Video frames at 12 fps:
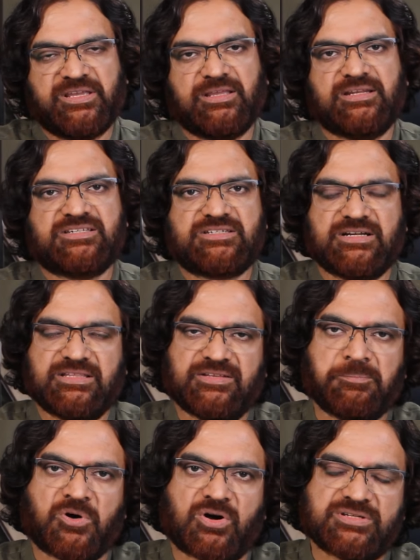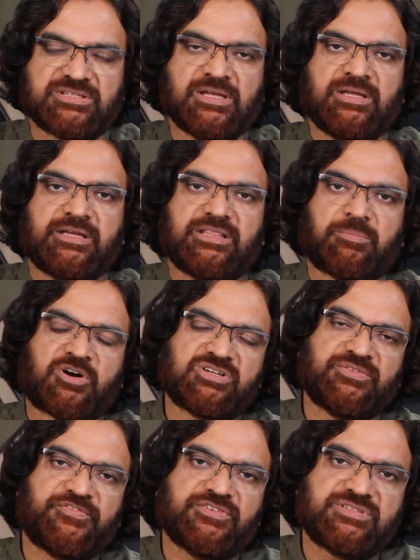listed in the box. In the
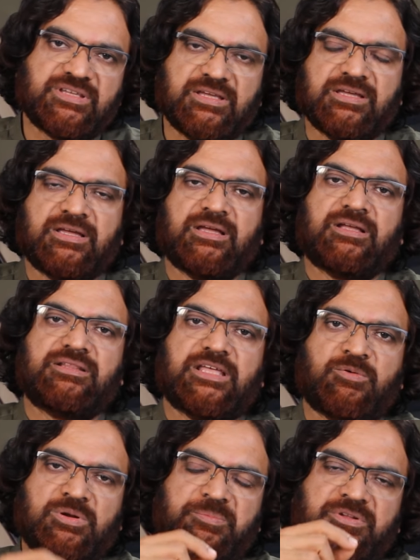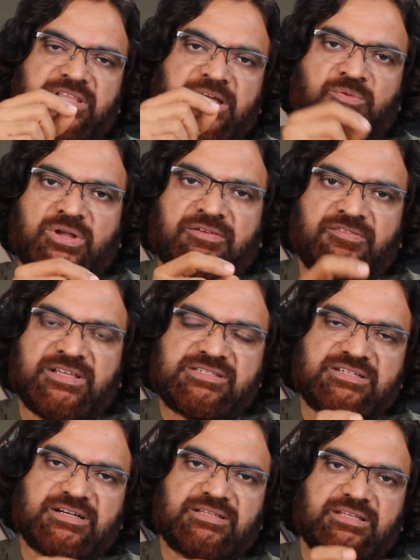box, if you see, they would have
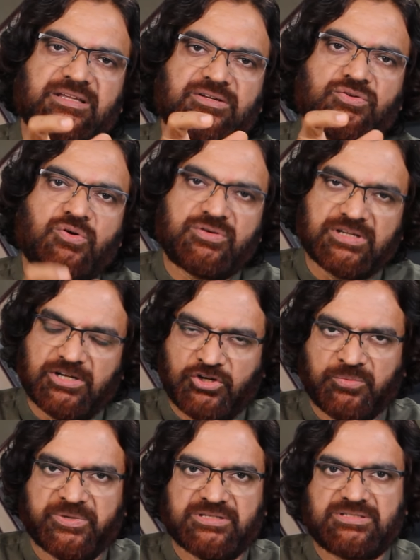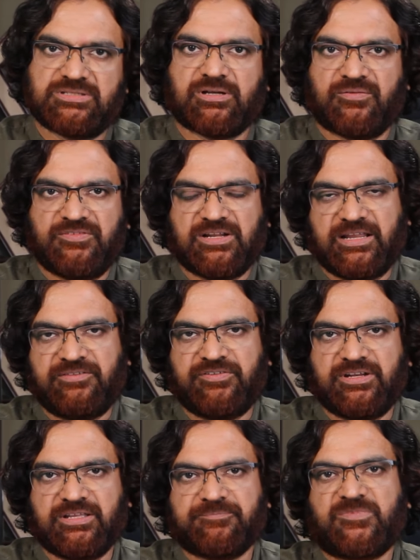listed the total lumens of the light
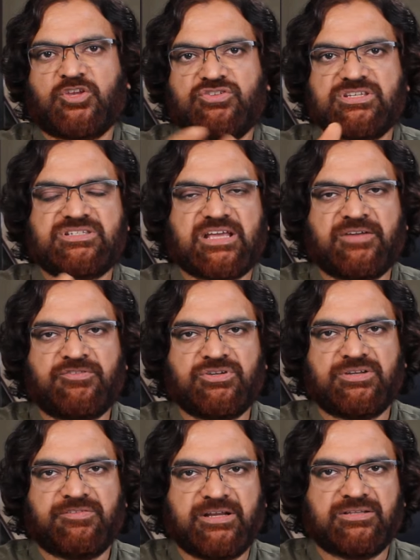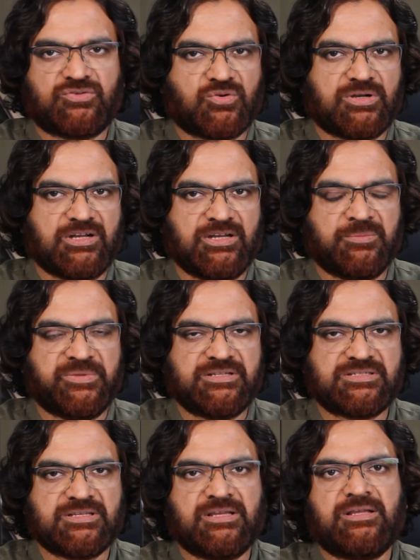fitting. You just have to divide the total
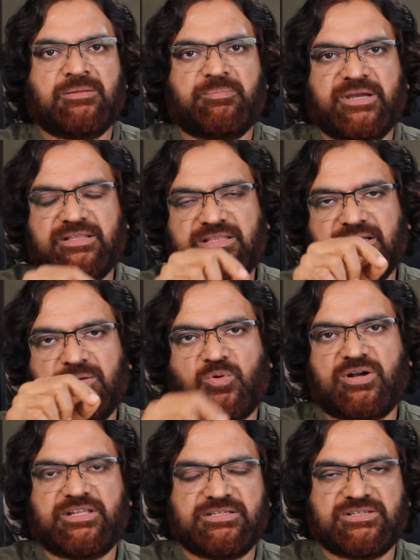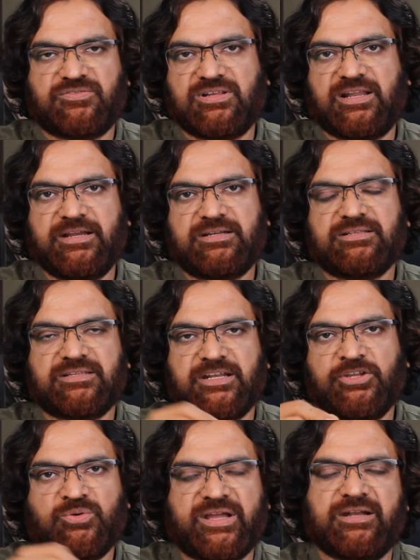lumens by the wattage of the light.
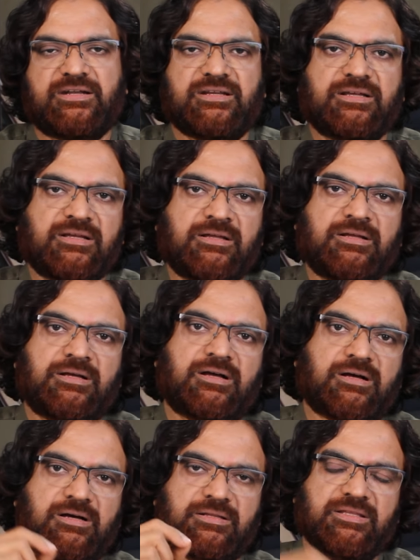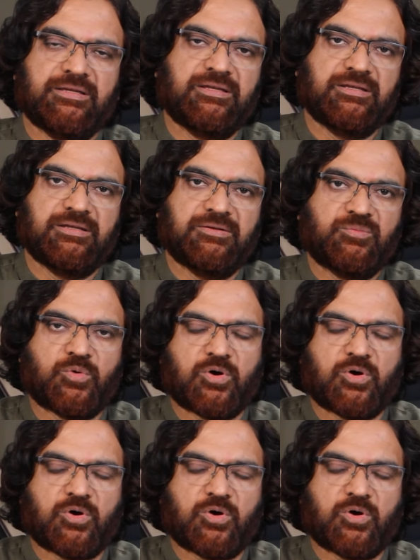Then you get the